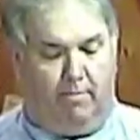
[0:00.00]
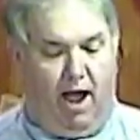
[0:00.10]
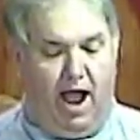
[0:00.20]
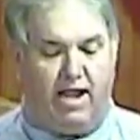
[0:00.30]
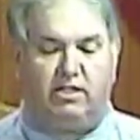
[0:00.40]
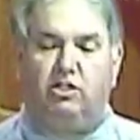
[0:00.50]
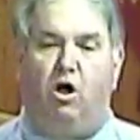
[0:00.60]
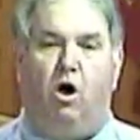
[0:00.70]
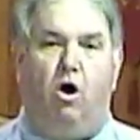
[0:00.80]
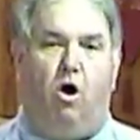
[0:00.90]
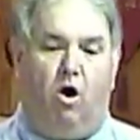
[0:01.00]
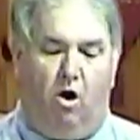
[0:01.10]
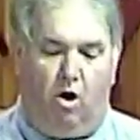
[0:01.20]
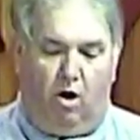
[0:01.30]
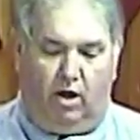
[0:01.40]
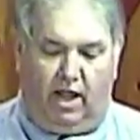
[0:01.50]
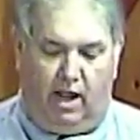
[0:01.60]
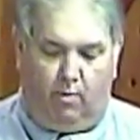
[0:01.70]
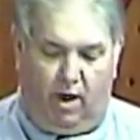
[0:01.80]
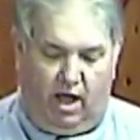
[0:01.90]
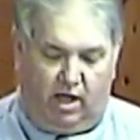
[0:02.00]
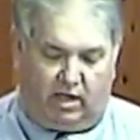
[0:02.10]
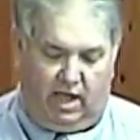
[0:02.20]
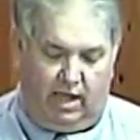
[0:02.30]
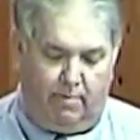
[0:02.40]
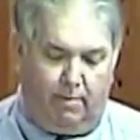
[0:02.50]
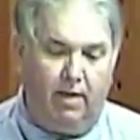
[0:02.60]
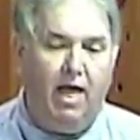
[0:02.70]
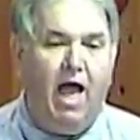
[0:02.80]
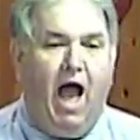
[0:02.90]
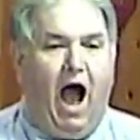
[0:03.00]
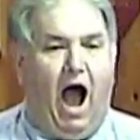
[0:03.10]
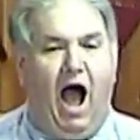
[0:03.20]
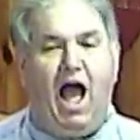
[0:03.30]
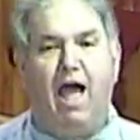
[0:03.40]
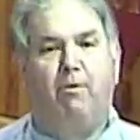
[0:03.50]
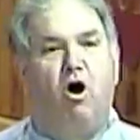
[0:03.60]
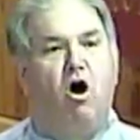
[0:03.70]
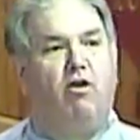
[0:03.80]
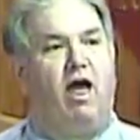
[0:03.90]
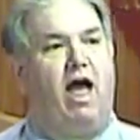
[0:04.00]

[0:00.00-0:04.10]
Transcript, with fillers: my soul he will keep. I won't